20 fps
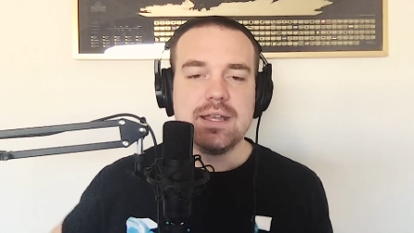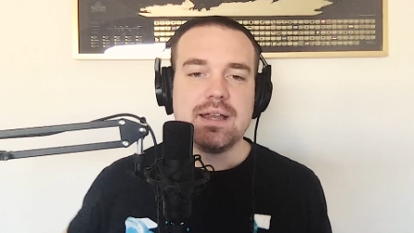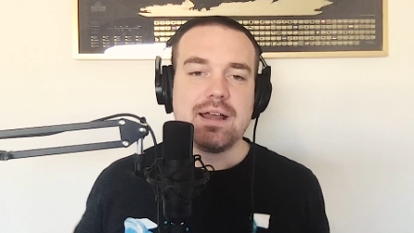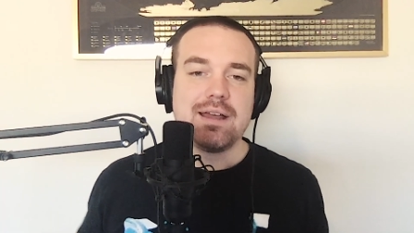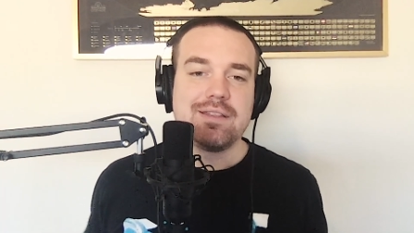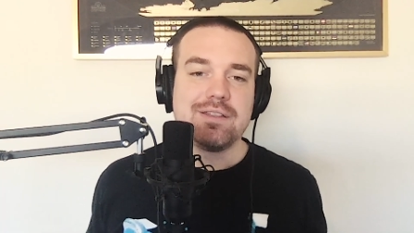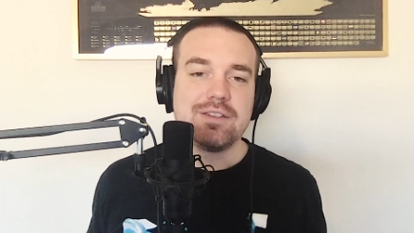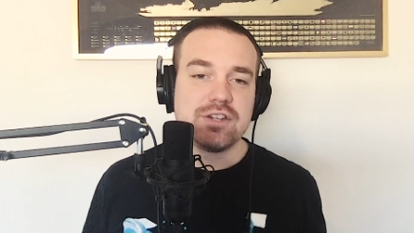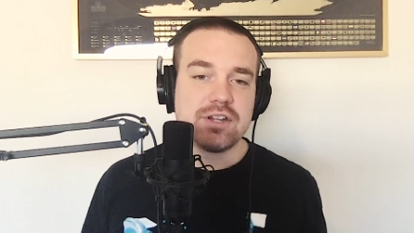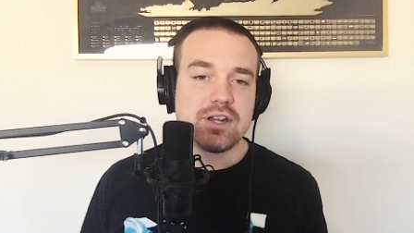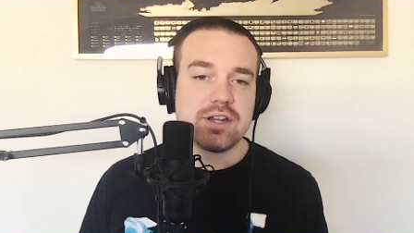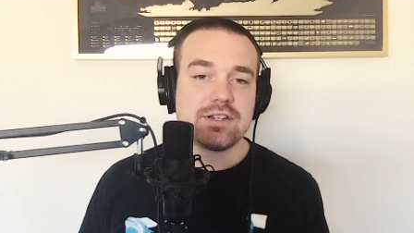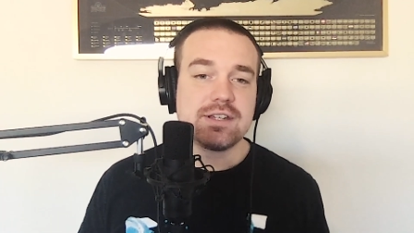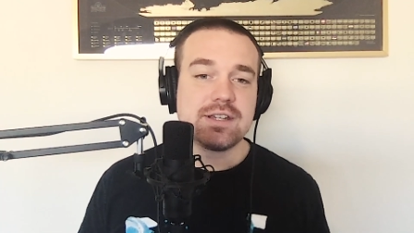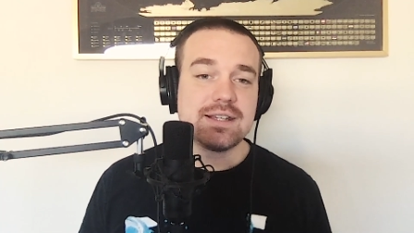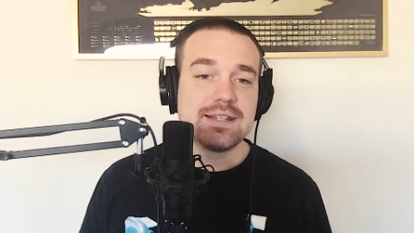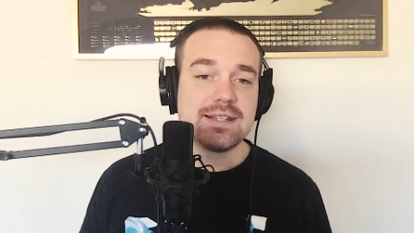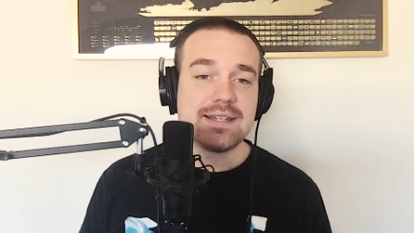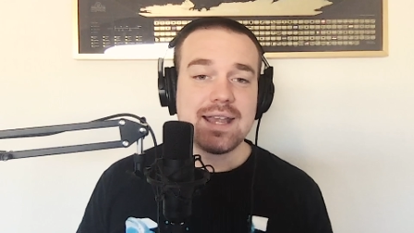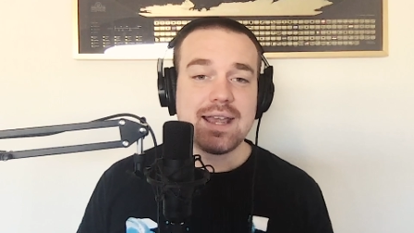The judge
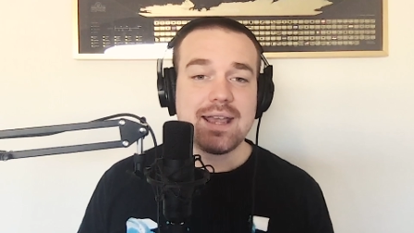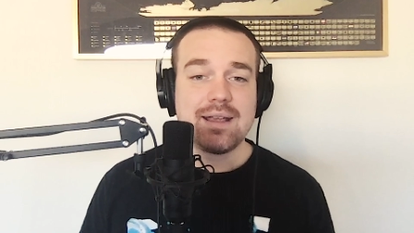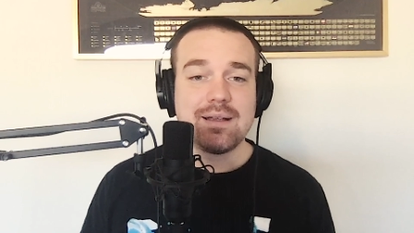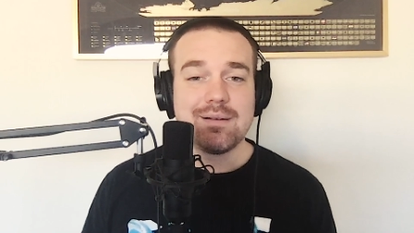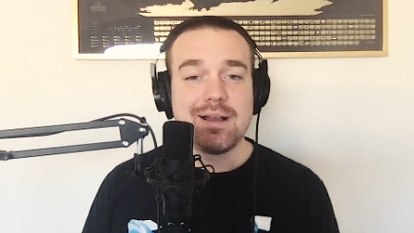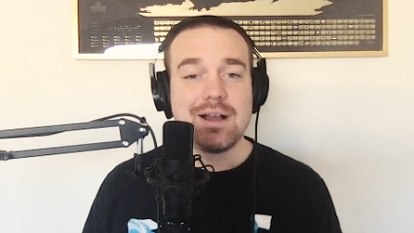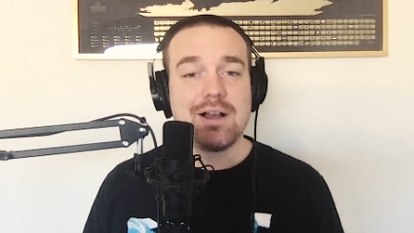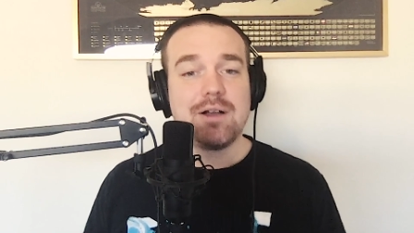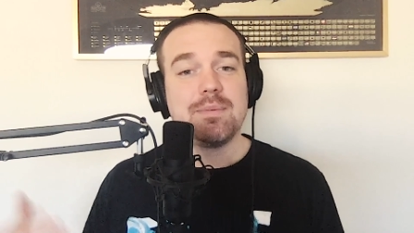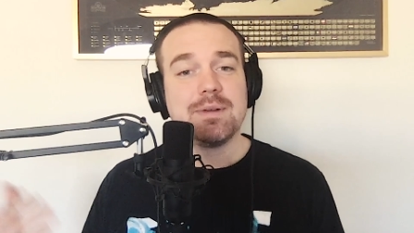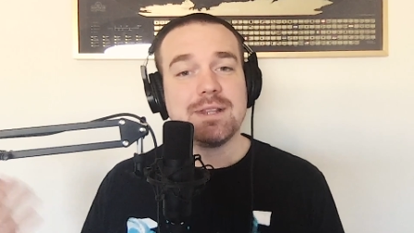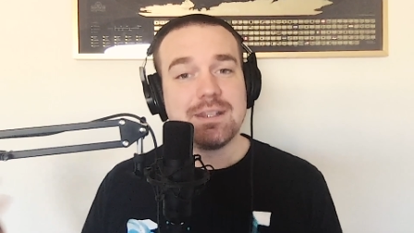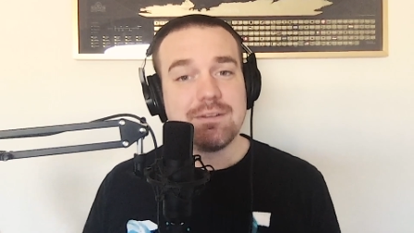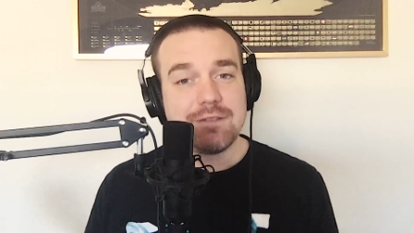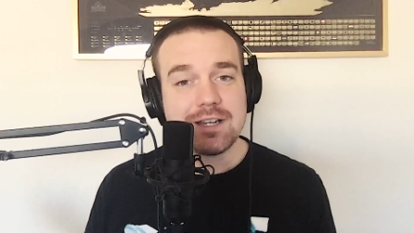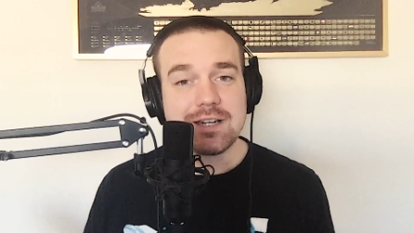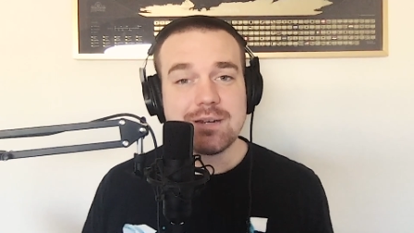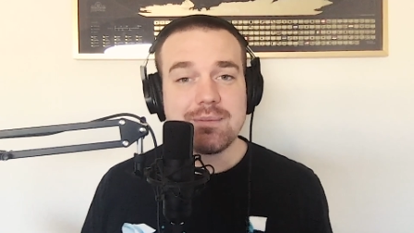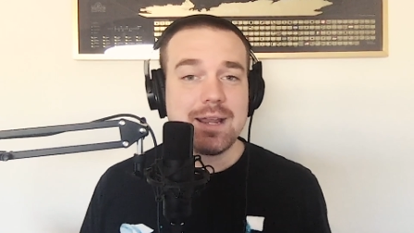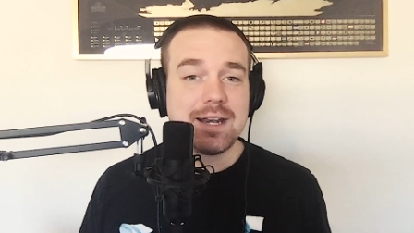did say, but the
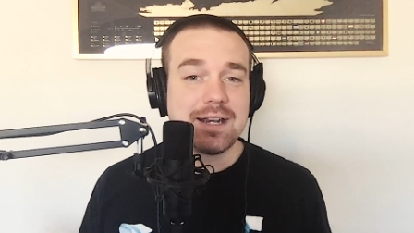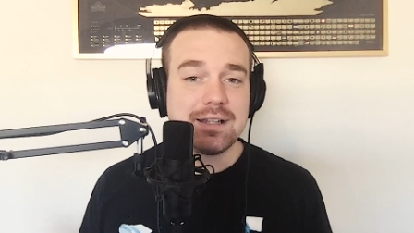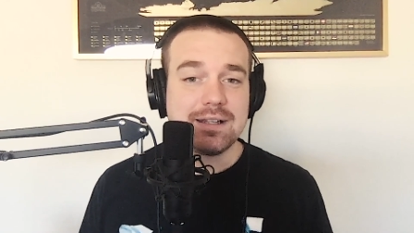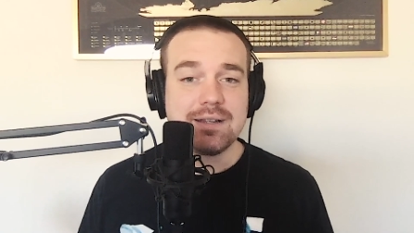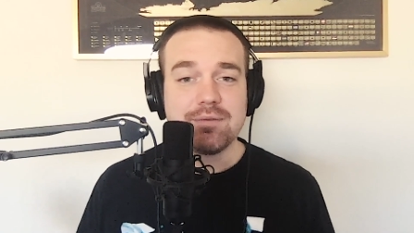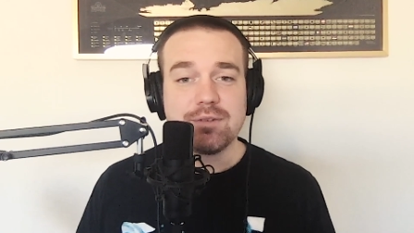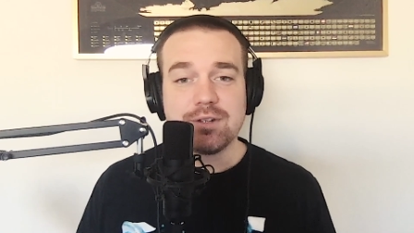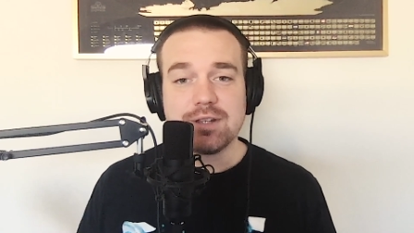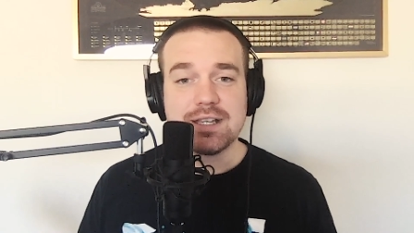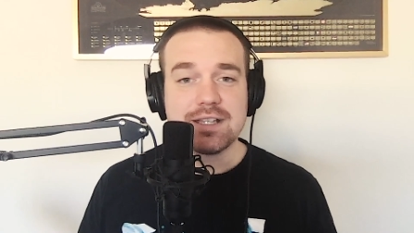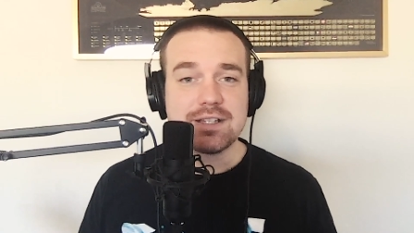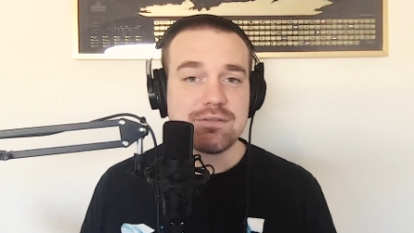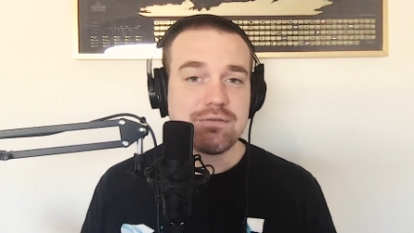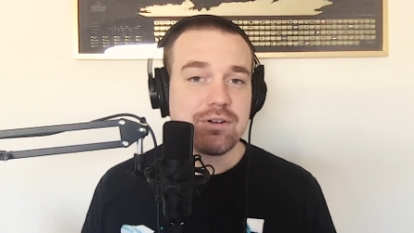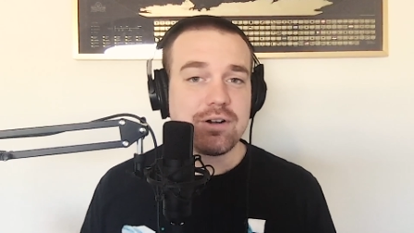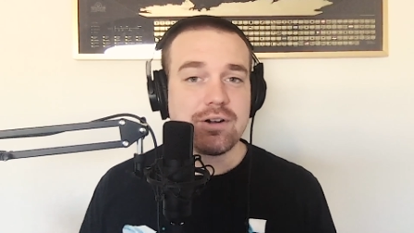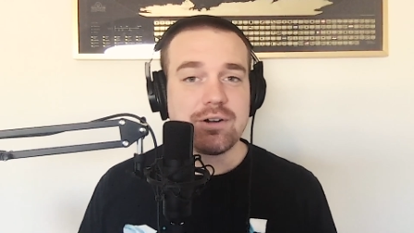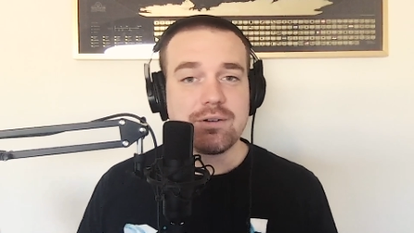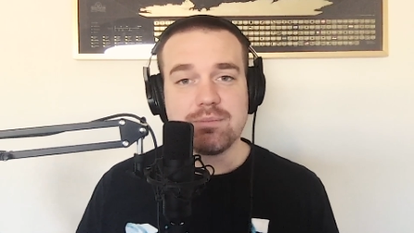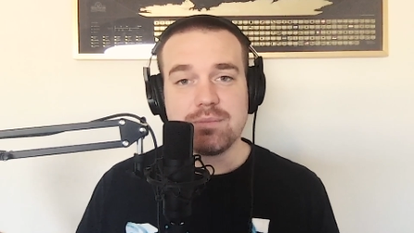victim had to live with this
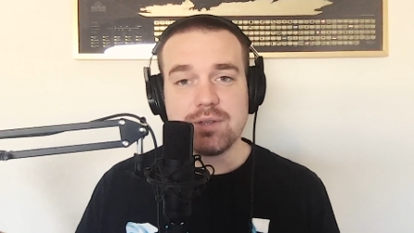for